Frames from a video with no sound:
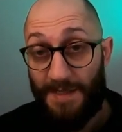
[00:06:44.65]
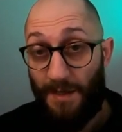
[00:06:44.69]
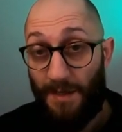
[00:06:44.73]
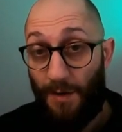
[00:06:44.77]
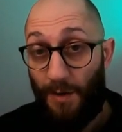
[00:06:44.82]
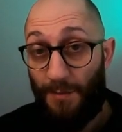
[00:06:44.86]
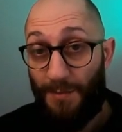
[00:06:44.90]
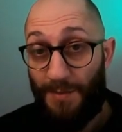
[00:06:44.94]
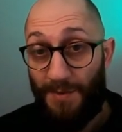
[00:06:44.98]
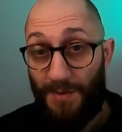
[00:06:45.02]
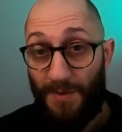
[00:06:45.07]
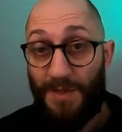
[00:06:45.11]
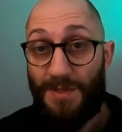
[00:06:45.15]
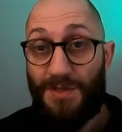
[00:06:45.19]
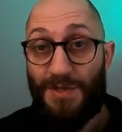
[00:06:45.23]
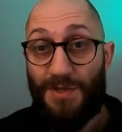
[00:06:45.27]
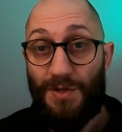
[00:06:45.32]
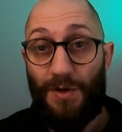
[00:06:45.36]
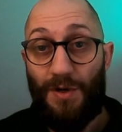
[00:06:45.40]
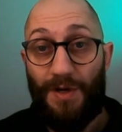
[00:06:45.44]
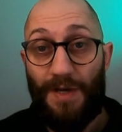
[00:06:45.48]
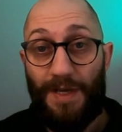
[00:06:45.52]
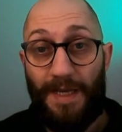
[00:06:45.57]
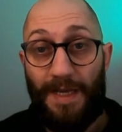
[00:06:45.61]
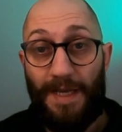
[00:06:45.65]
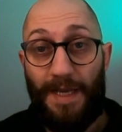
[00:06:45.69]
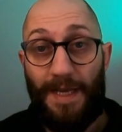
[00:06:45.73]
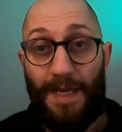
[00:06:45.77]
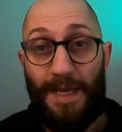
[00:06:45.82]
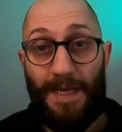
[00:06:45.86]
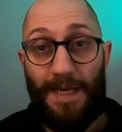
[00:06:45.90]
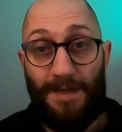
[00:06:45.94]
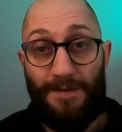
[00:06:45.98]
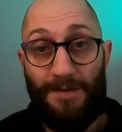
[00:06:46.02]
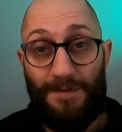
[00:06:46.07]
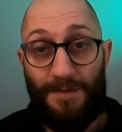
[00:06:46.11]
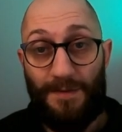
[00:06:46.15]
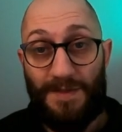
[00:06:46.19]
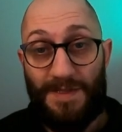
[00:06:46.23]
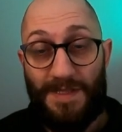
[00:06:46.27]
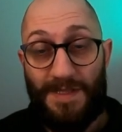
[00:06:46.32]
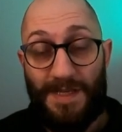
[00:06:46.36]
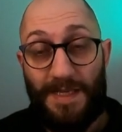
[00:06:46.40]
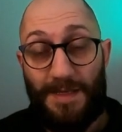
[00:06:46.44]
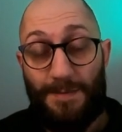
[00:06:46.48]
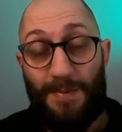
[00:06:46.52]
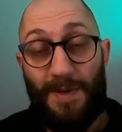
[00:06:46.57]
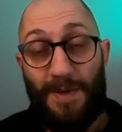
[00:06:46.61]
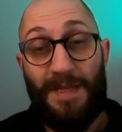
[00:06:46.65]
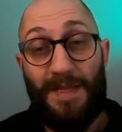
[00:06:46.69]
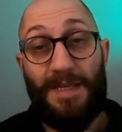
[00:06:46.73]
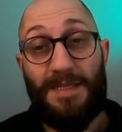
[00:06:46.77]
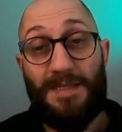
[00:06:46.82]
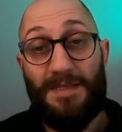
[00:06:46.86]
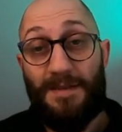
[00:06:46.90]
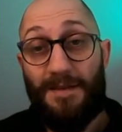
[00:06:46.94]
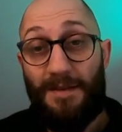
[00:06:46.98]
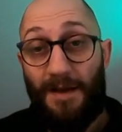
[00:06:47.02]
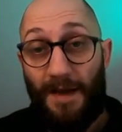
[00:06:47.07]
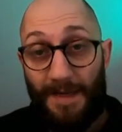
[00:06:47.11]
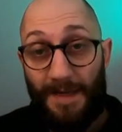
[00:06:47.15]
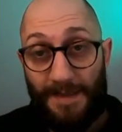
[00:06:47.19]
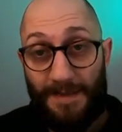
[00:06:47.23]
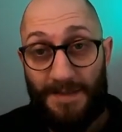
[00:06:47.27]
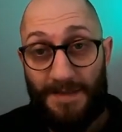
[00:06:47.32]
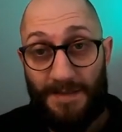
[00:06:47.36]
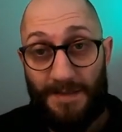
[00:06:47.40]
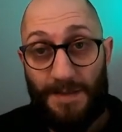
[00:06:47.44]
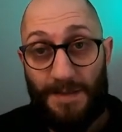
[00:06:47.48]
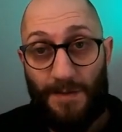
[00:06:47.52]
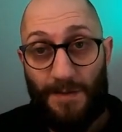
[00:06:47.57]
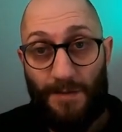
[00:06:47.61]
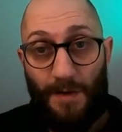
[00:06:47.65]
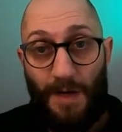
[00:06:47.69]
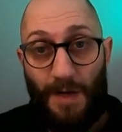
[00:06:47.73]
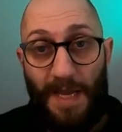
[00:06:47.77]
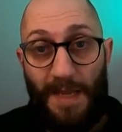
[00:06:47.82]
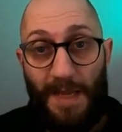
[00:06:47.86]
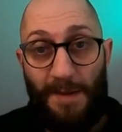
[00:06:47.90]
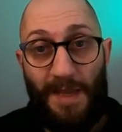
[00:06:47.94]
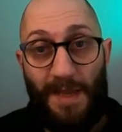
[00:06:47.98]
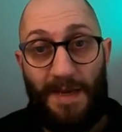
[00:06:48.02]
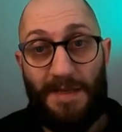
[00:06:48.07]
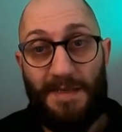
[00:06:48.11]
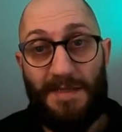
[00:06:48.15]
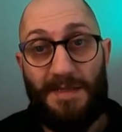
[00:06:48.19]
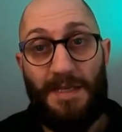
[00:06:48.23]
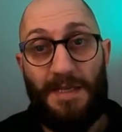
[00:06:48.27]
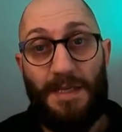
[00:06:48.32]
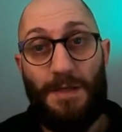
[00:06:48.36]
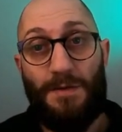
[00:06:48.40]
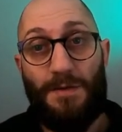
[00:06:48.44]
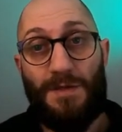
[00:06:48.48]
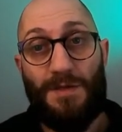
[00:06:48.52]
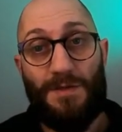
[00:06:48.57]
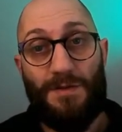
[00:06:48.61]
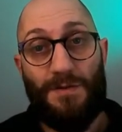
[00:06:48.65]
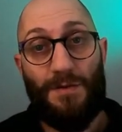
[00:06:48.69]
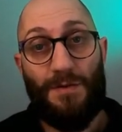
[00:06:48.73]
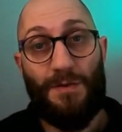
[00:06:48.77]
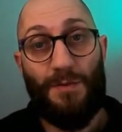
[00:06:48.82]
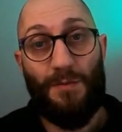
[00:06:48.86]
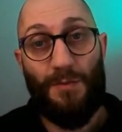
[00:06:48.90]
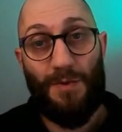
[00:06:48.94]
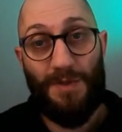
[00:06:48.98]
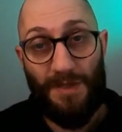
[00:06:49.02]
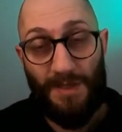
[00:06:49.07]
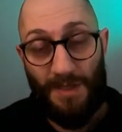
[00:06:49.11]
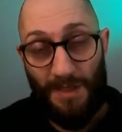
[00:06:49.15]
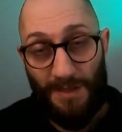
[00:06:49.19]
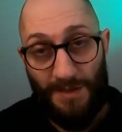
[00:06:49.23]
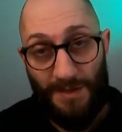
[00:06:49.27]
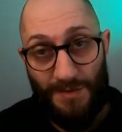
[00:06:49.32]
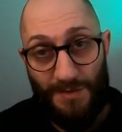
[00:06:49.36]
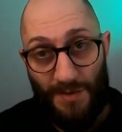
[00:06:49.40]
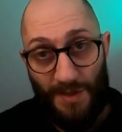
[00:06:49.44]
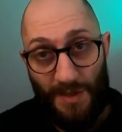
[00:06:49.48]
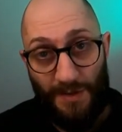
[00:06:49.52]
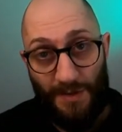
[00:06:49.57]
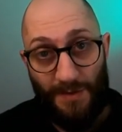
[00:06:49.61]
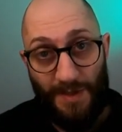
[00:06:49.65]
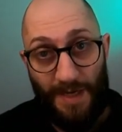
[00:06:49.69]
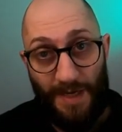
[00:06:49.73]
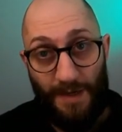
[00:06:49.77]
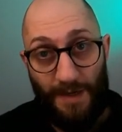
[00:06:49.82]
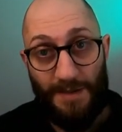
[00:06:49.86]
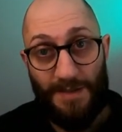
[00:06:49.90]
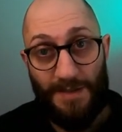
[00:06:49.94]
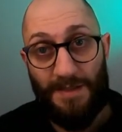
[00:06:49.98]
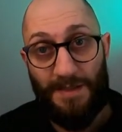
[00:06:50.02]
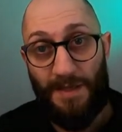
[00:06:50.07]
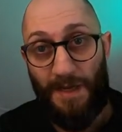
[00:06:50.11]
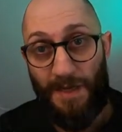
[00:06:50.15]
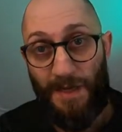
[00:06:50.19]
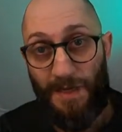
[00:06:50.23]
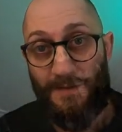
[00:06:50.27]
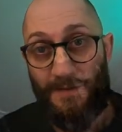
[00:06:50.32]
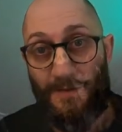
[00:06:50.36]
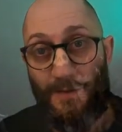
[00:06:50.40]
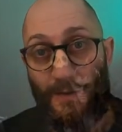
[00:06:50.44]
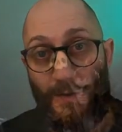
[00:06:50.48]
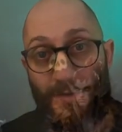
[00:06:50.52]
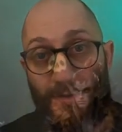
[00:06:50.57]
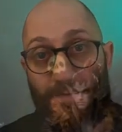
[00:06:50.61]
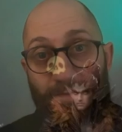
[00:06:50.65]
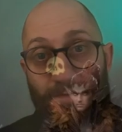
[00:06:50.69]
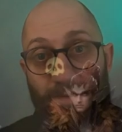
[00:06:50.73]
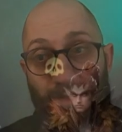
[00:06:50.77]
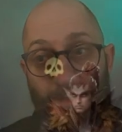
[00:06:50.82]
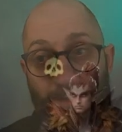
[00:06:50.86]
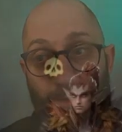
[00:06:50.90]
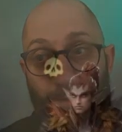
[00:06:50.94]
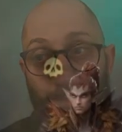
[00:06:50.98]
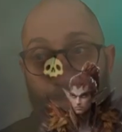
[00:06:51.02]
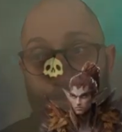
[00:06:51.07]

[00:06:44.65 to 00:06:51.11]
I hope you enjoy it. And if you did, please like and subscribe. And I'll see you soon with another Dragonheir Silent Gods video.